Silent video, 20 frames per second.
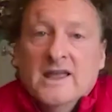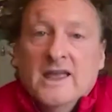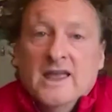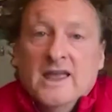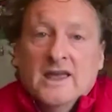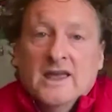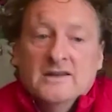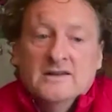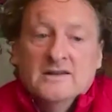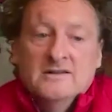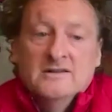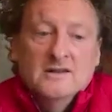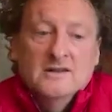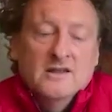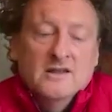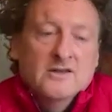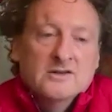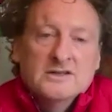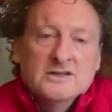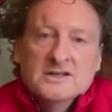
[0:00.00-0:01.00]
And
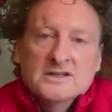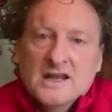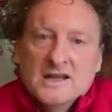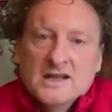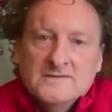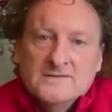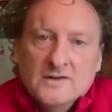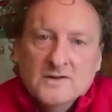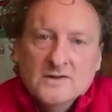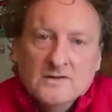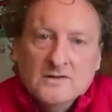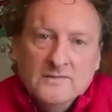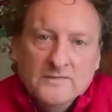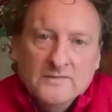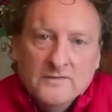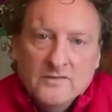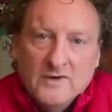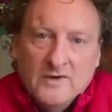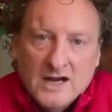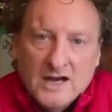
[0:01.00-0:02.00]
they're successful
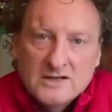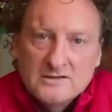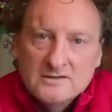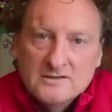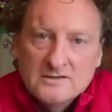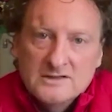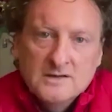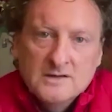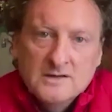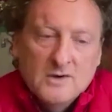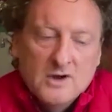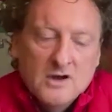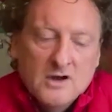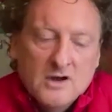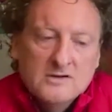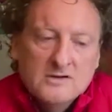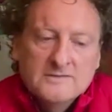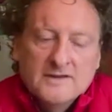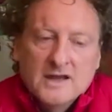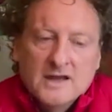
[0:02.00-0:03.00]
fractional
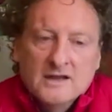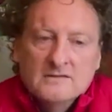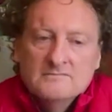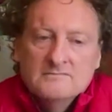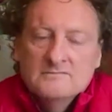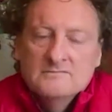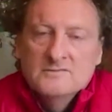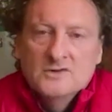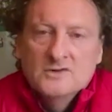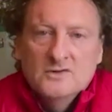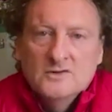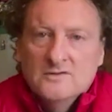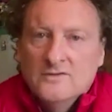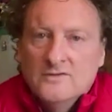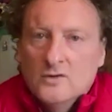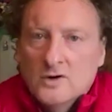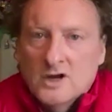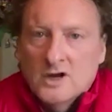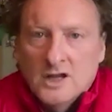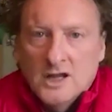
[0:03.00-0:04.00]
CMOs. Have got 2 to
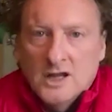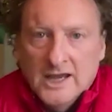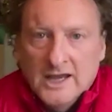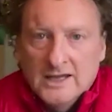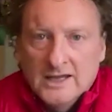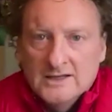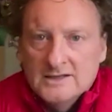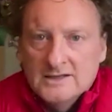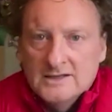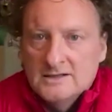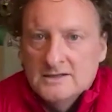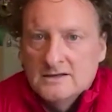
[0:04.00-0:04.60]
4 clients.